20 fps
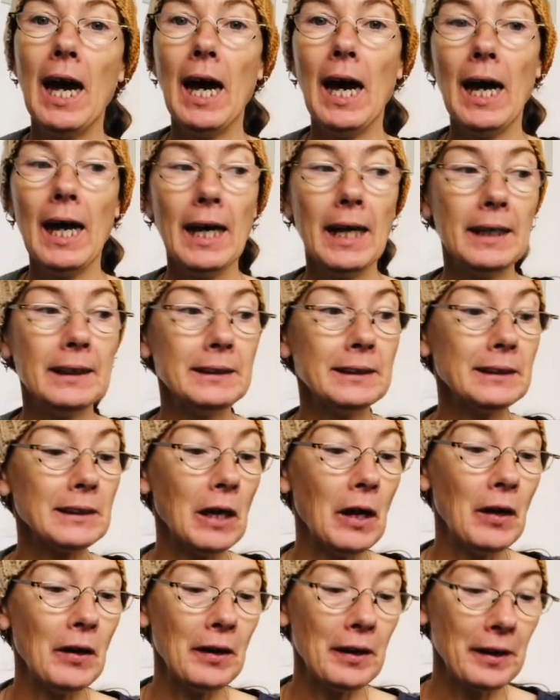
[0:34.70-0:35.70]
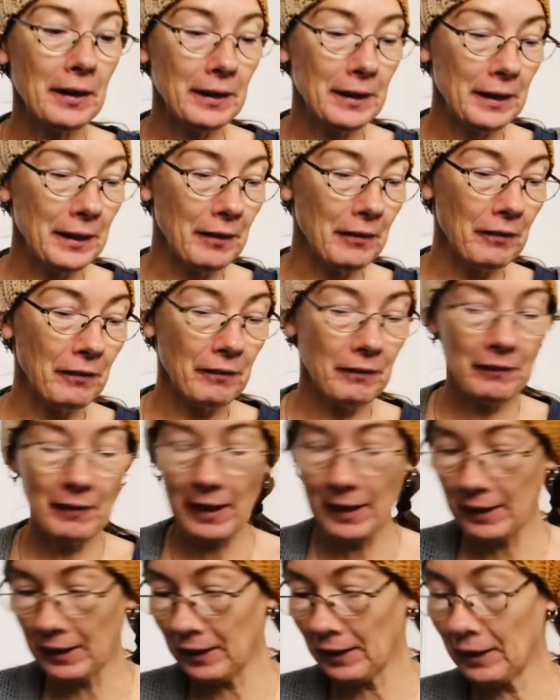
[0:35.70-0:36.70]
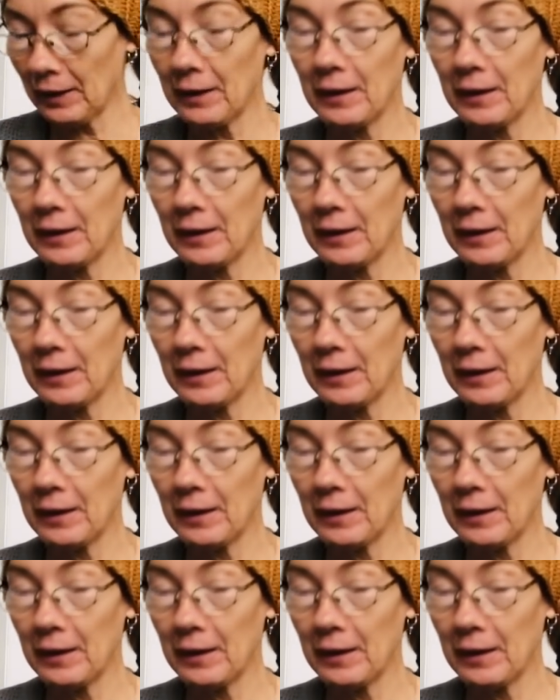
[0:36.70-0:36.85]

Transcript: And I thank